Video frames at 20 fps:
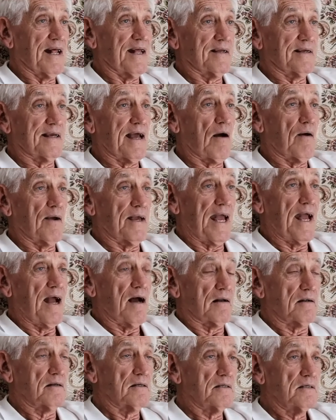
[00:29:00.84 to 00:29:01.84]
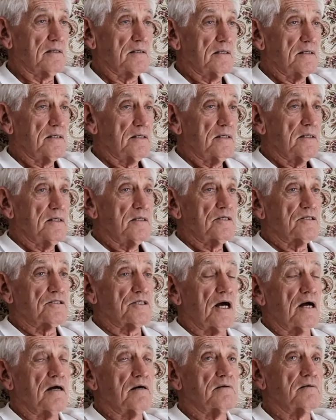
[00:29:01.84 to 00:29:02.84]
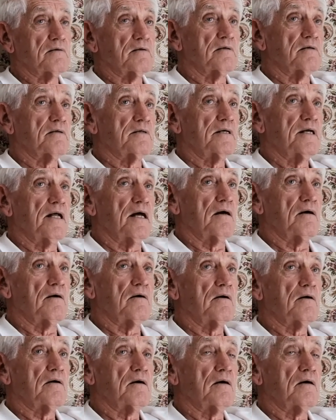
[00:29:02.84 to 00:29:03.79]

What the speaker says: that going out. So, you know,